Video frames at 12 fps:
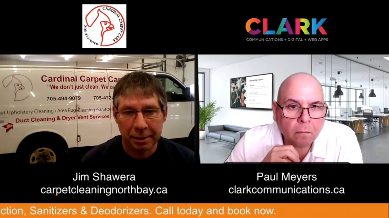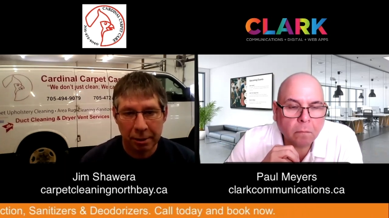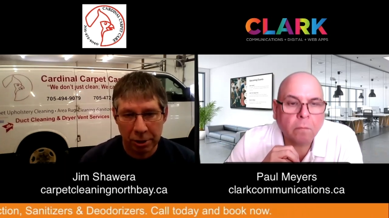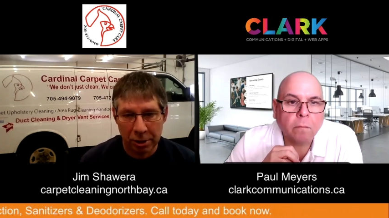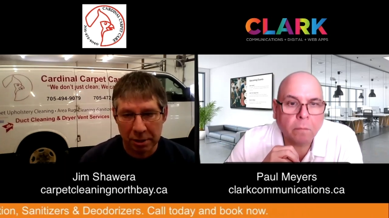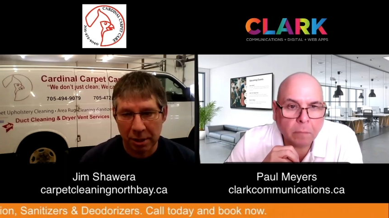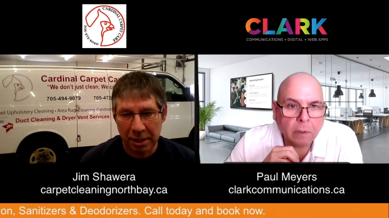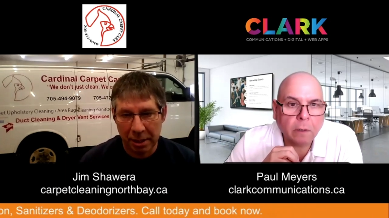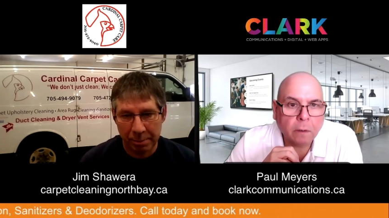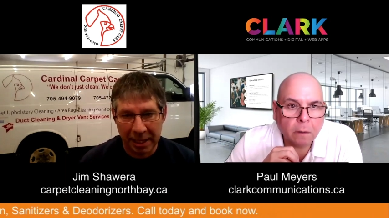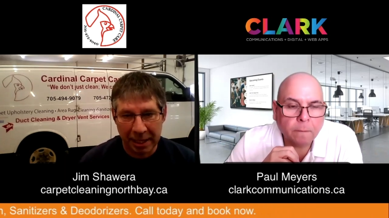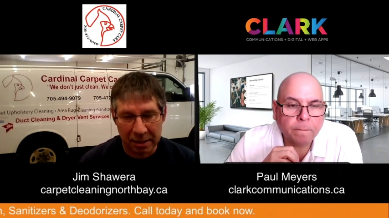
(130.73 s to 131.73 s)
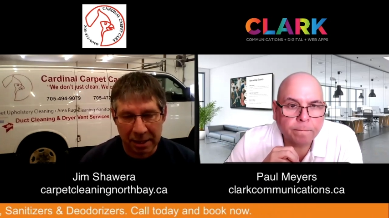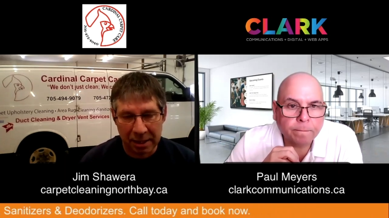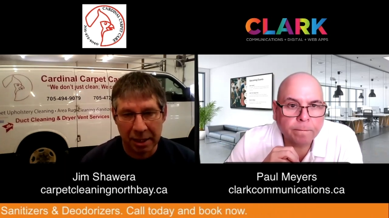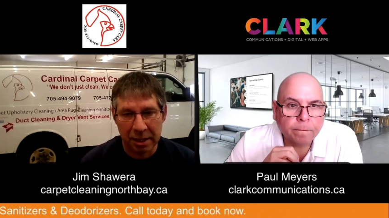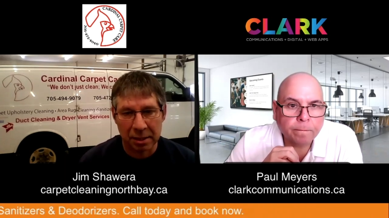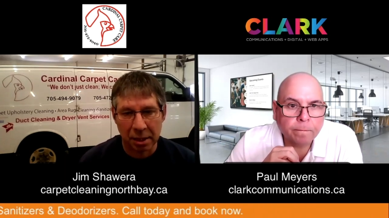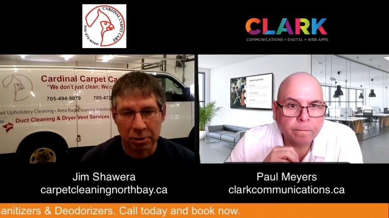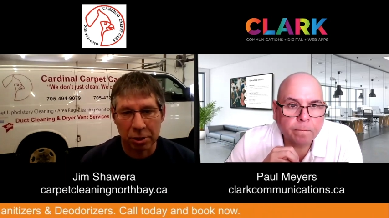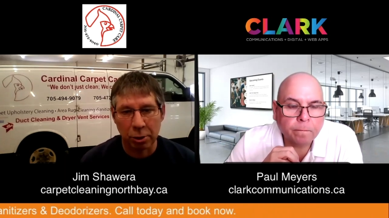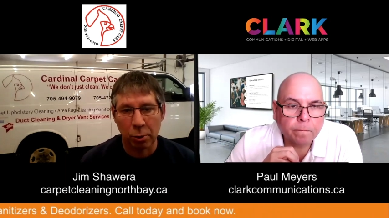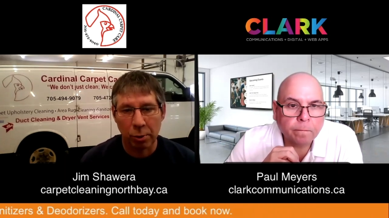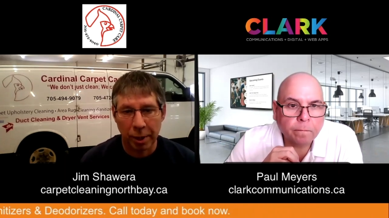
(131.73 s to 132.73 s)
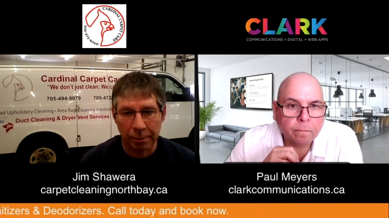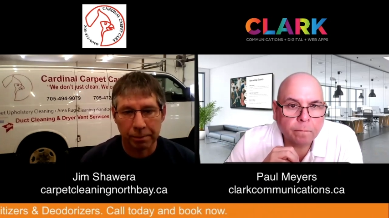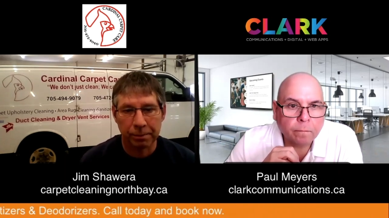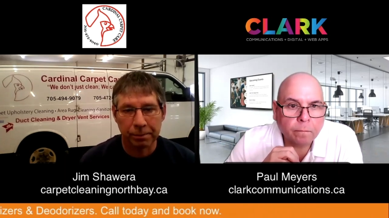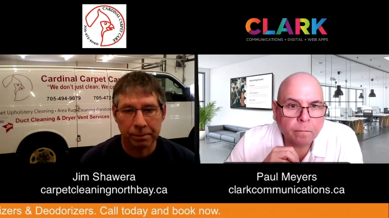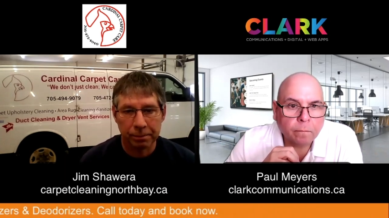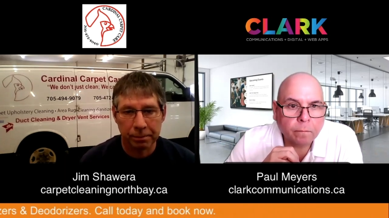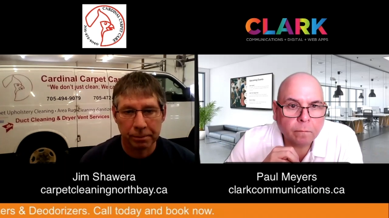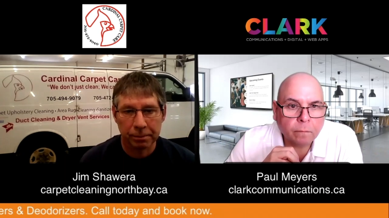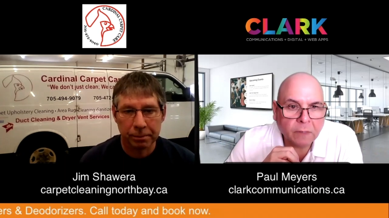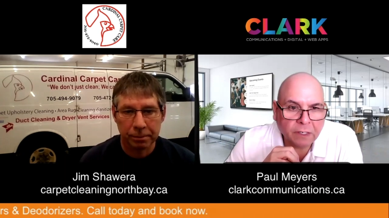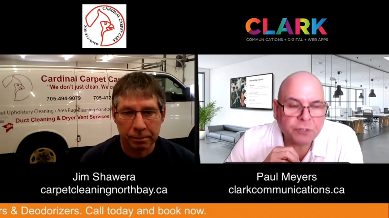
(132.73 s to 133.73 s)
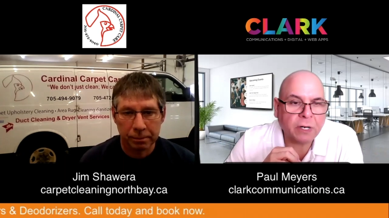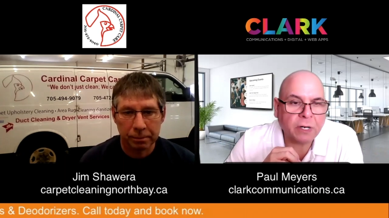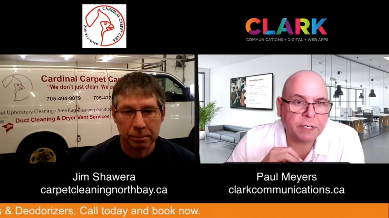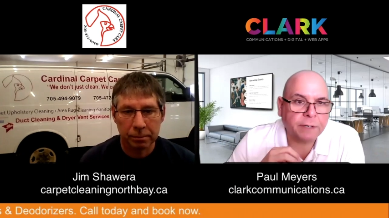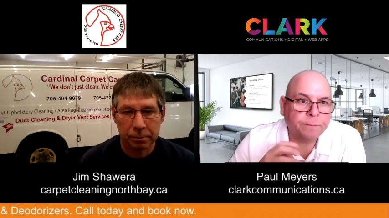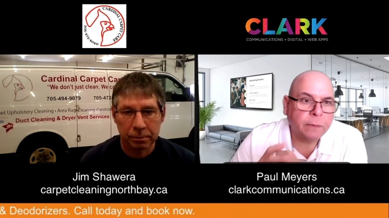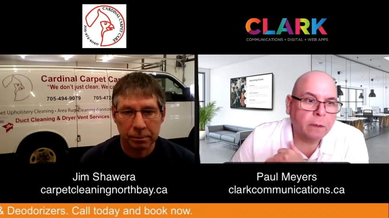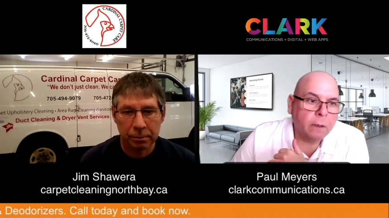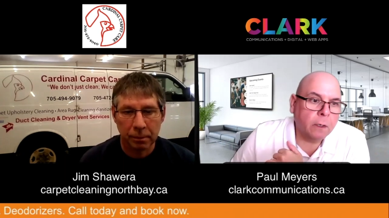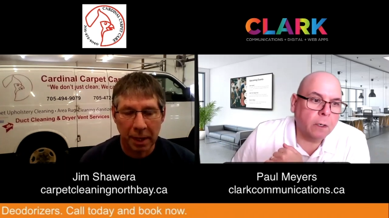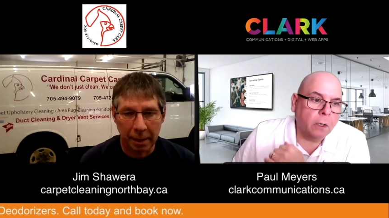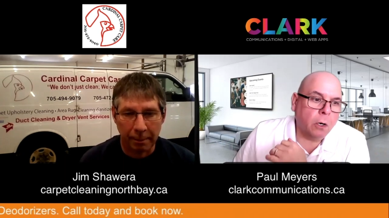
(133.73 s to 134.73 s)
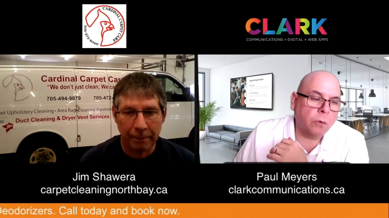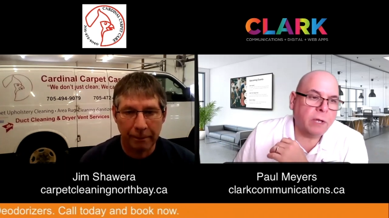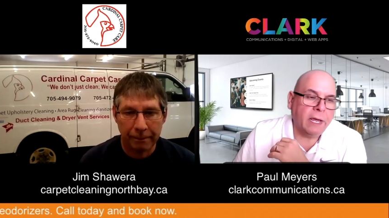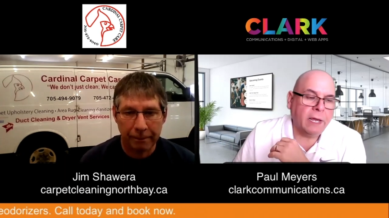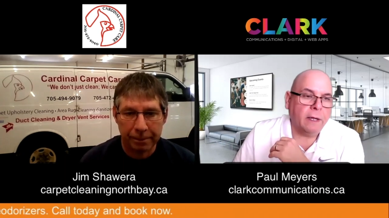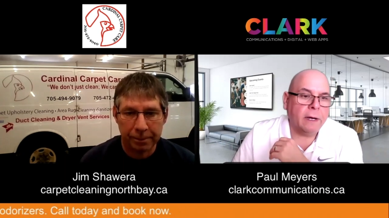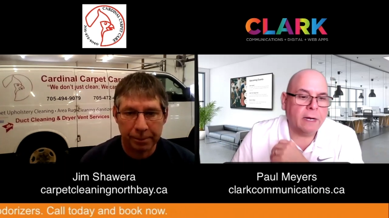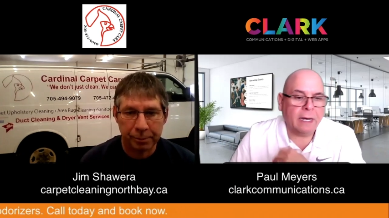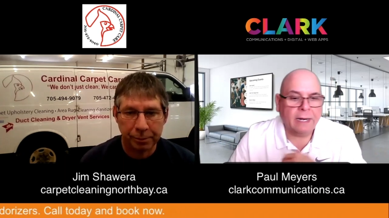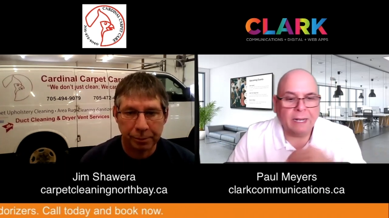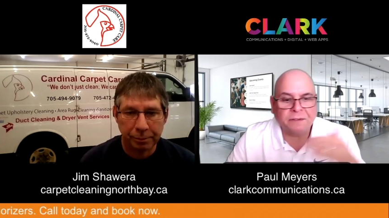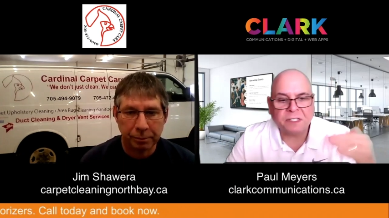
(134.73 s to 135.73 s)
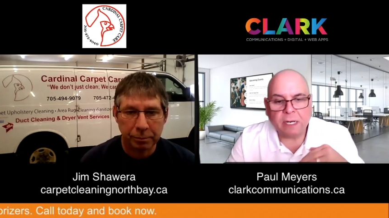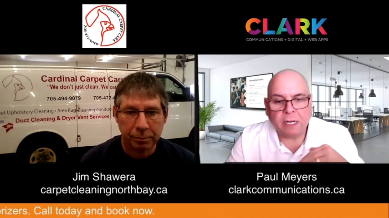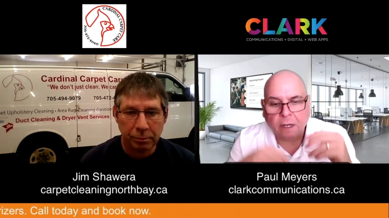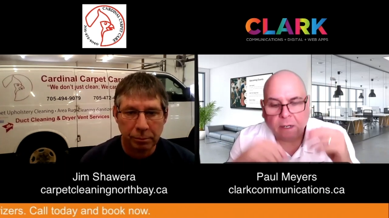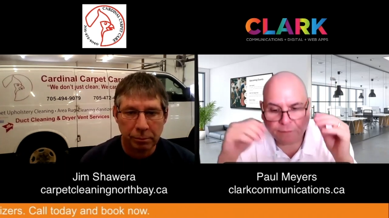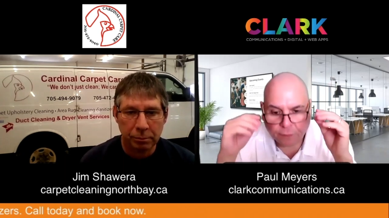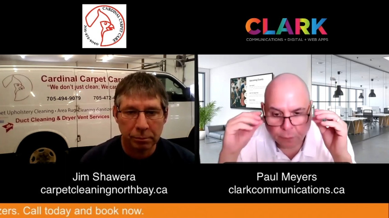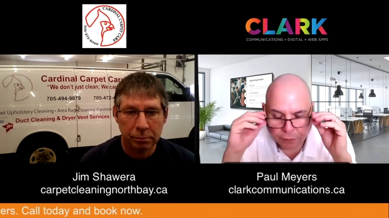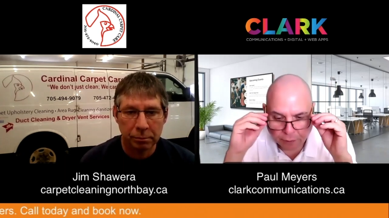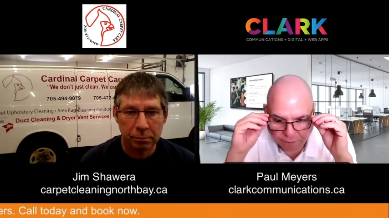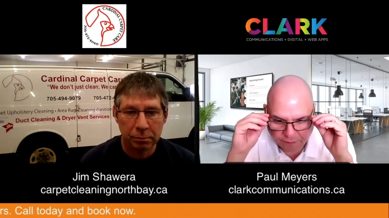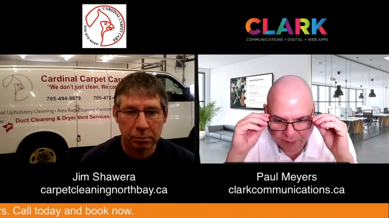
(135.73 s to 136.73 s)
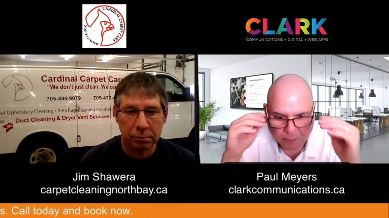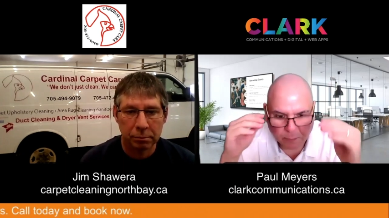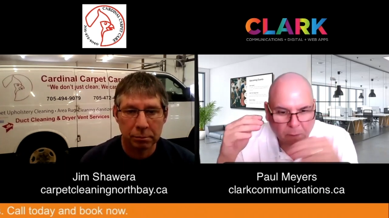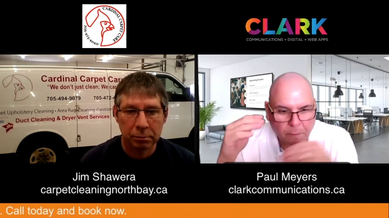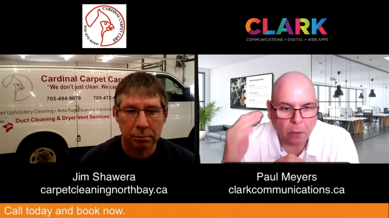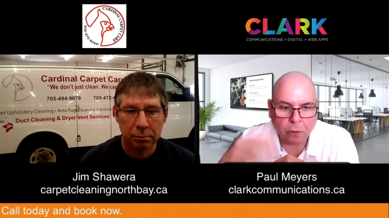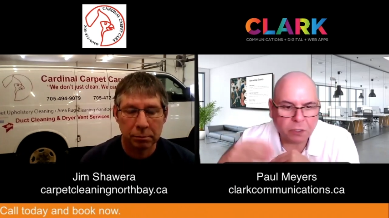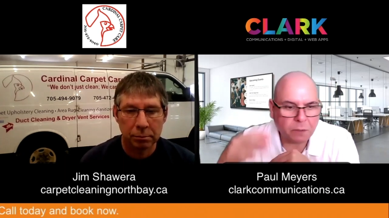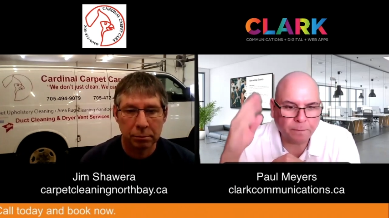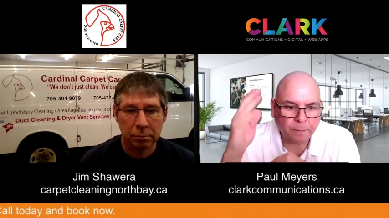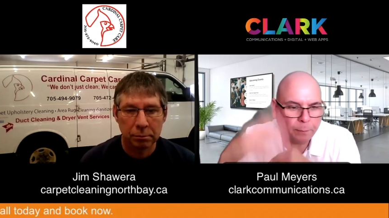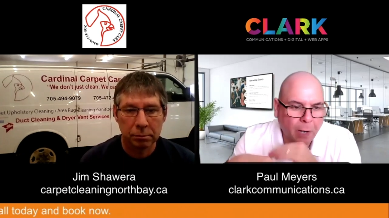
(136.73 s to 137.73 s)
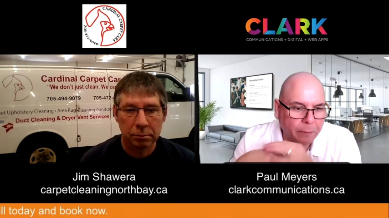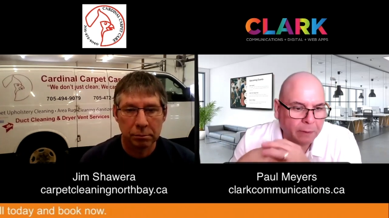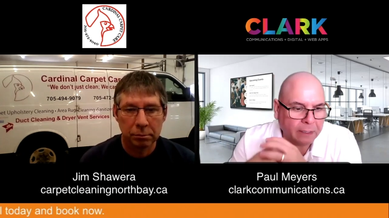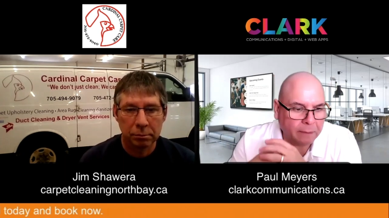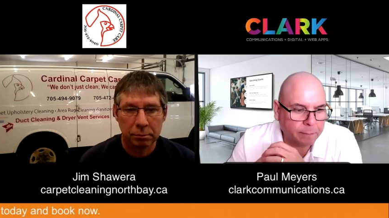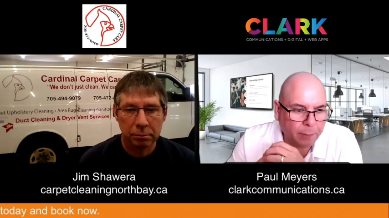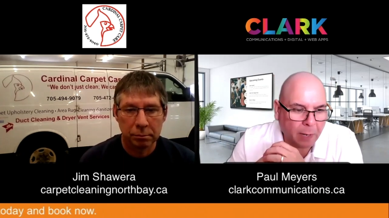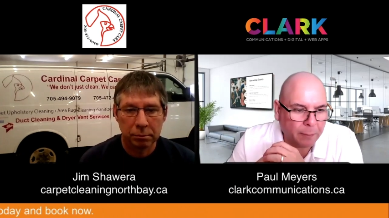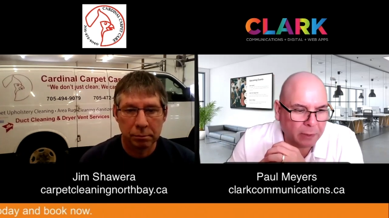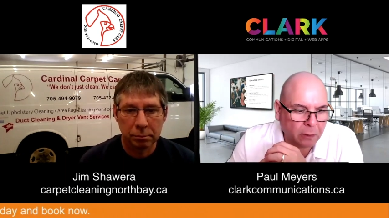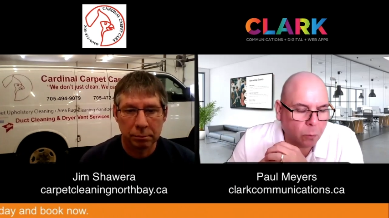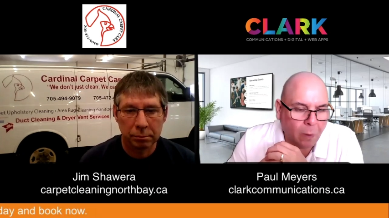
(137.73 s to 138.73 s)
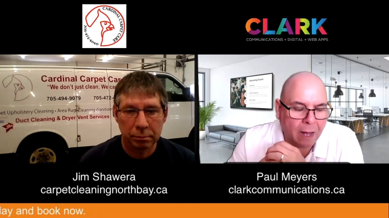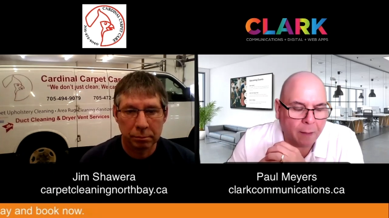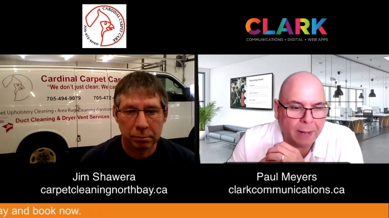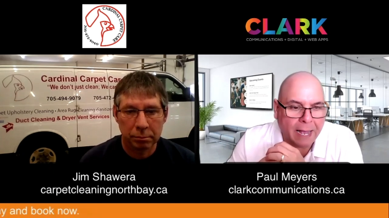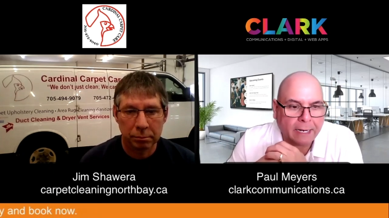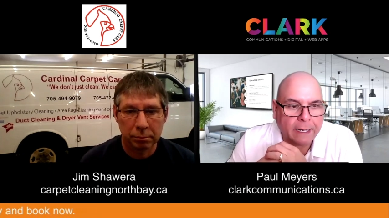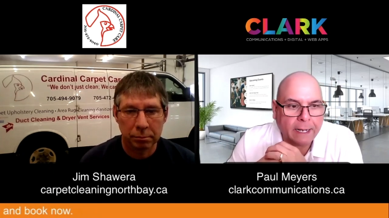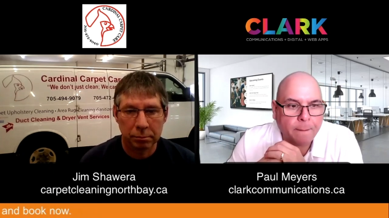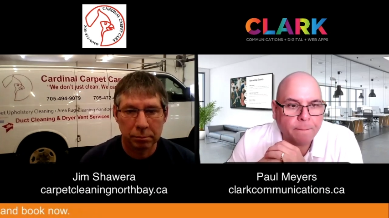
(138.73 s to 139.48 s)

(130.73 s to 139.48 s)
Speaker 1: just to keep that steady suction going.
Speaker 2: Interesting. Okay, uh, and I've seen on a few of your Facebook posts, probably probably a little while back. Um,